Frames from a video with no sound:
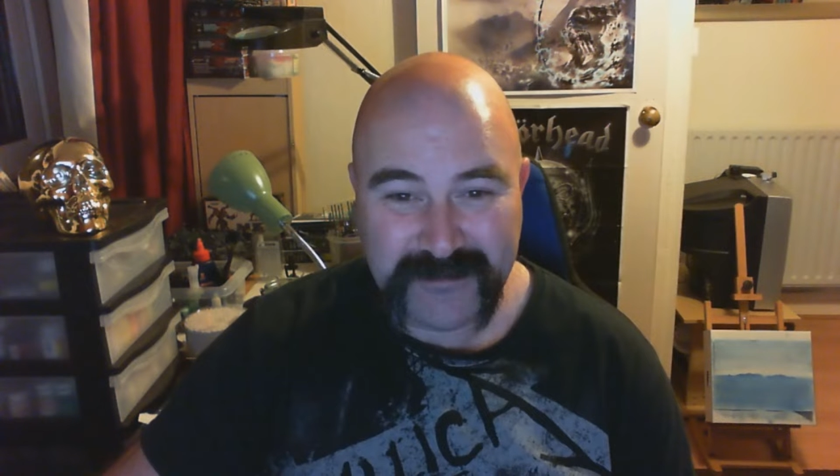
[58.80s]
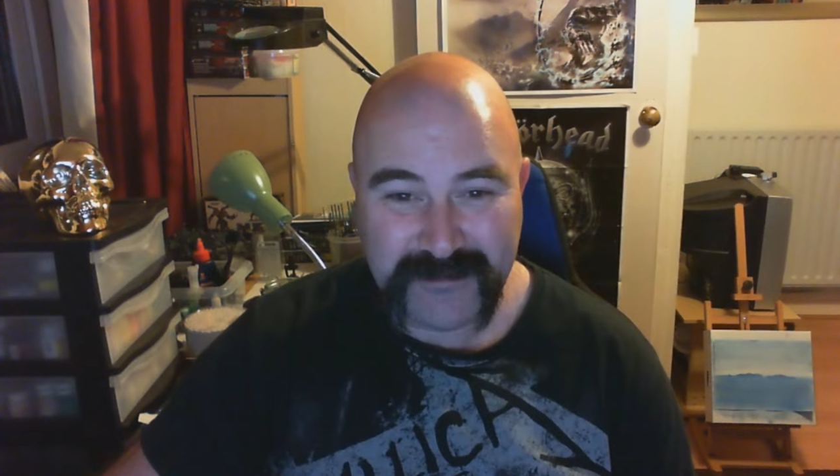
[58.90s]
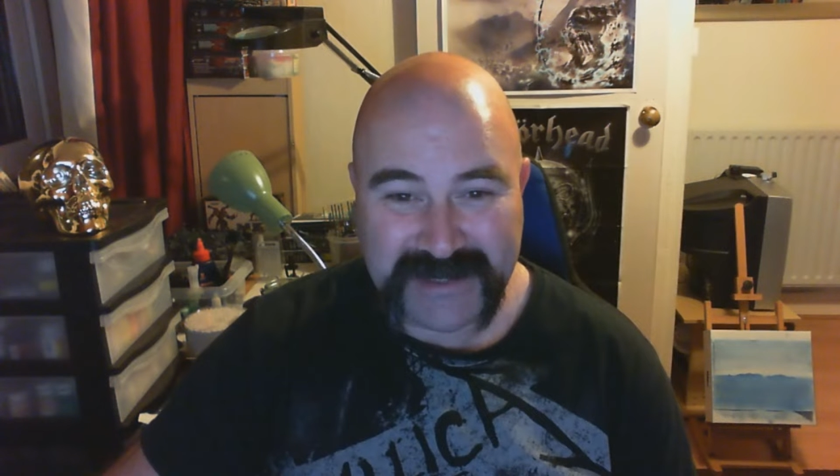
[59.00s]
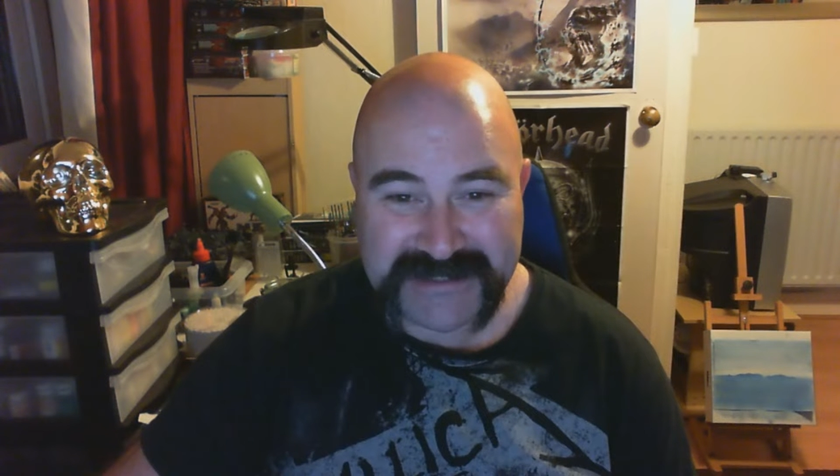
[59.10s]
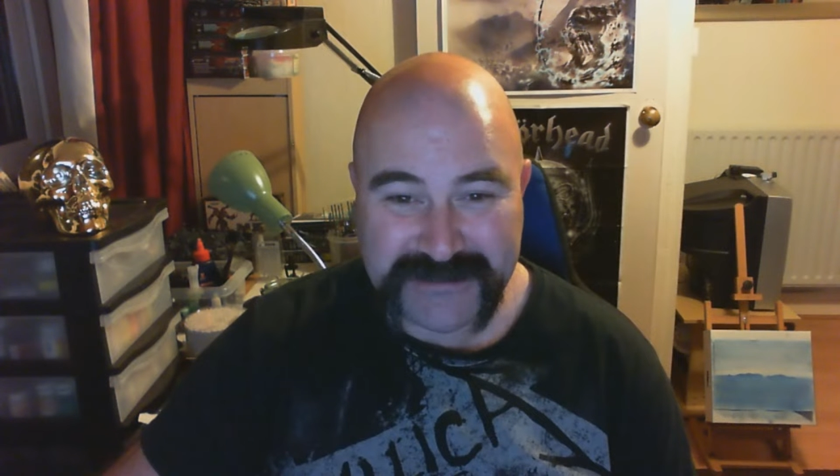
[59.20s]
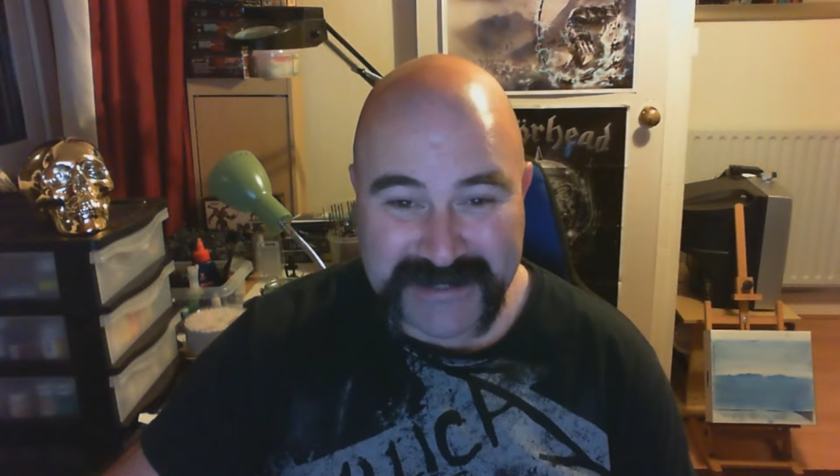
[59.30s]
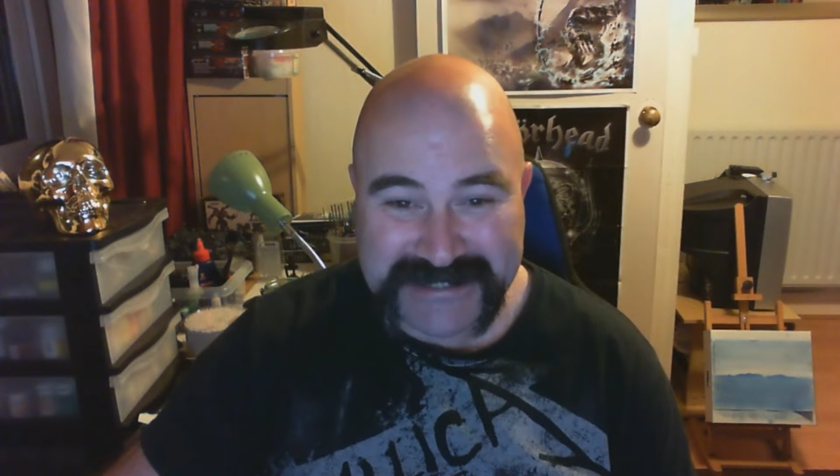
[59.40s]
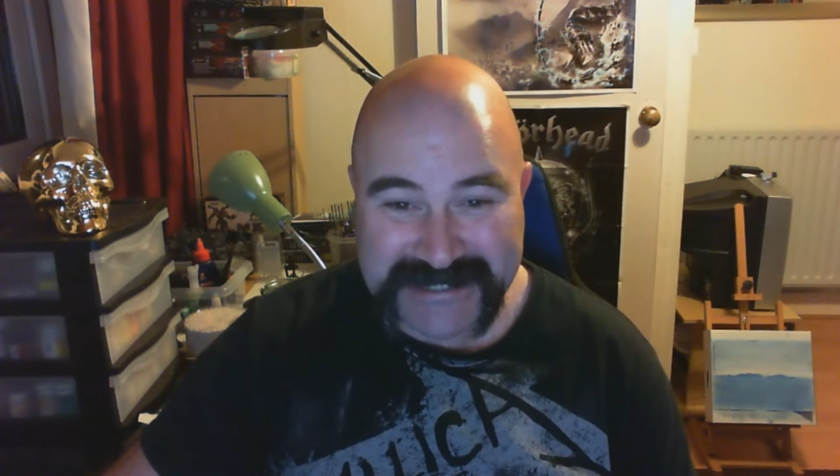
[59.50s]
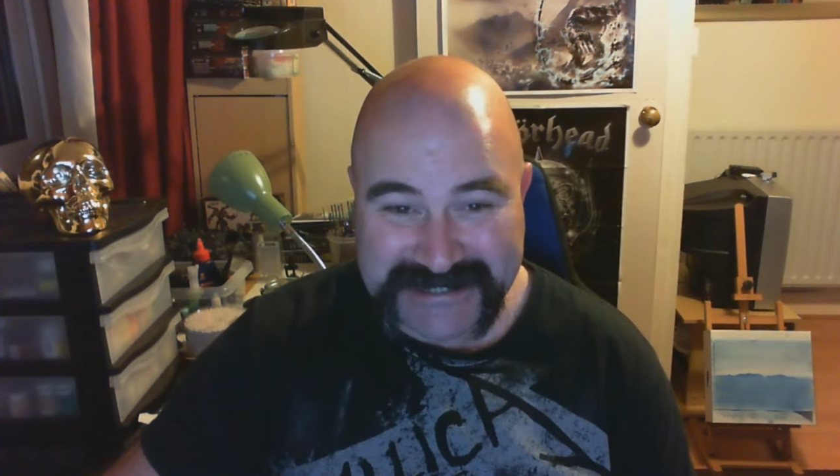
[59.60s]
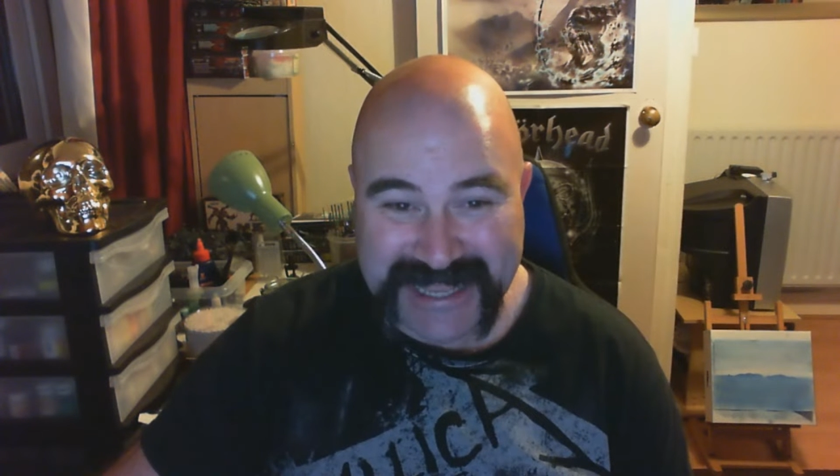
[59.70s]
By
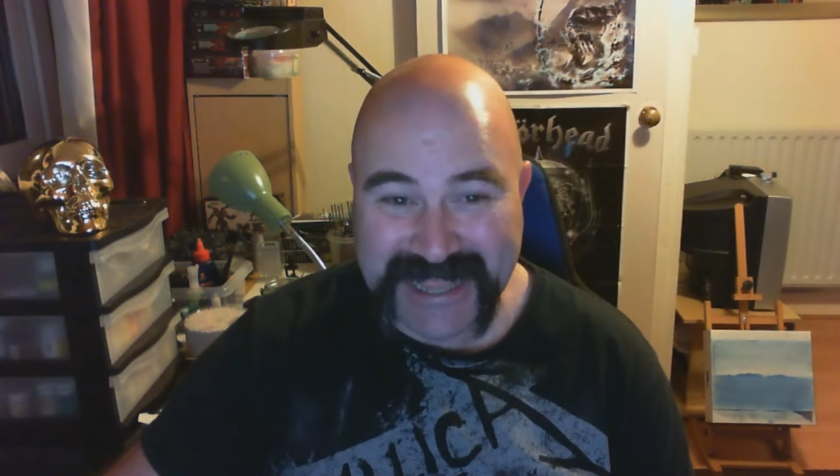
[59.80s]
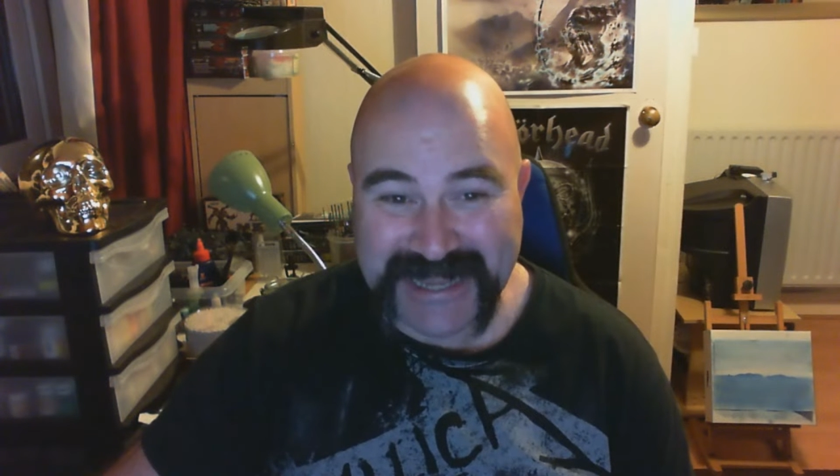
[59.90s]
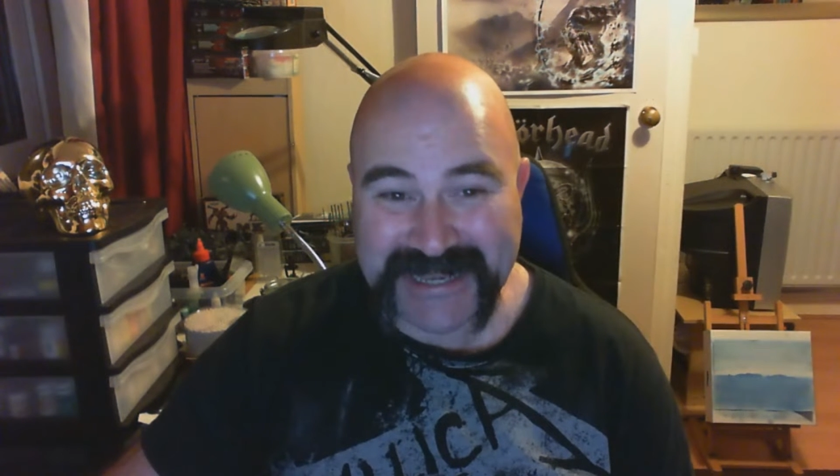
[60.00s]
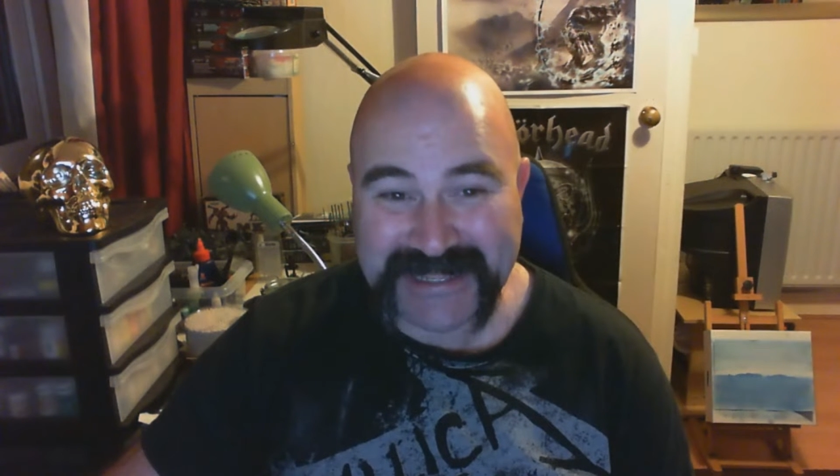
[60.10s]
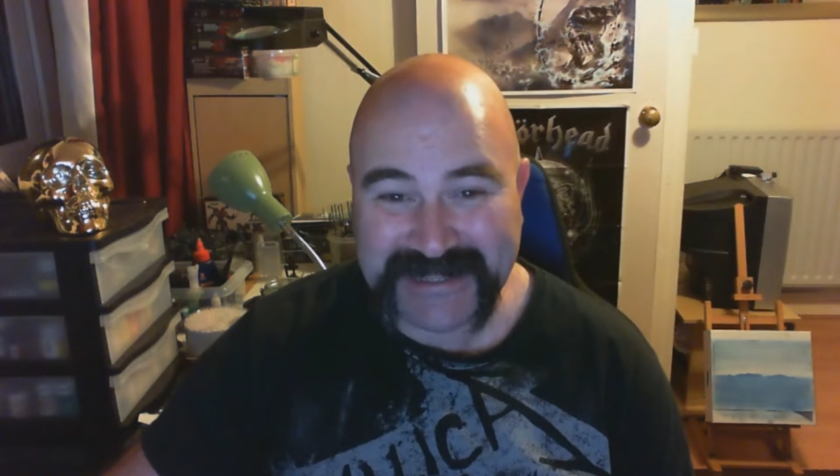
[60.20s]
2010,